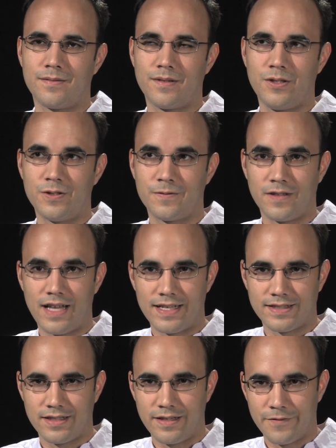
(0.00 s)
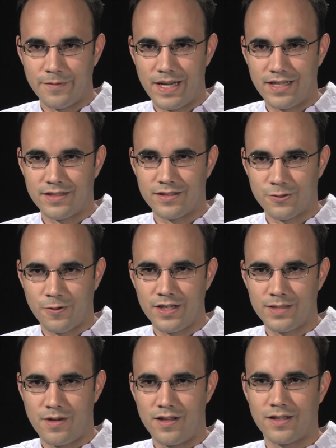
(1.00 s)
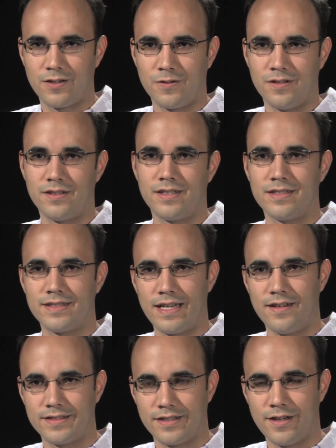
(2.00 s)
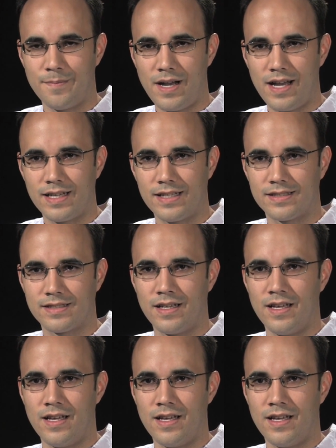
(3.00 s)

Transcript: useful as an information storage molecule in cells in our bodies